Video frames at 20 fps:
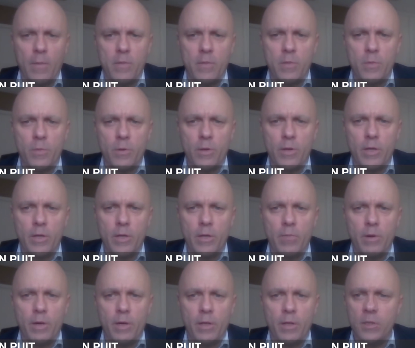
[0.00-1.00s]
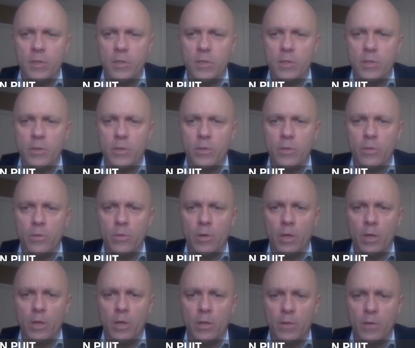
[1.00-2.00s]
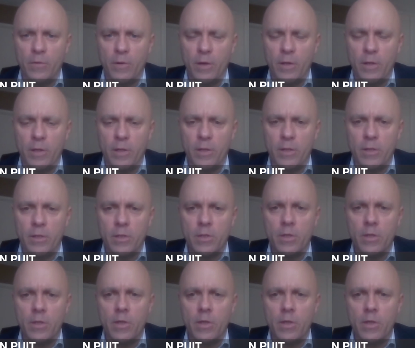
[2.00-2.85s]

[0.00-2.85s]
spree by these two uh, defendants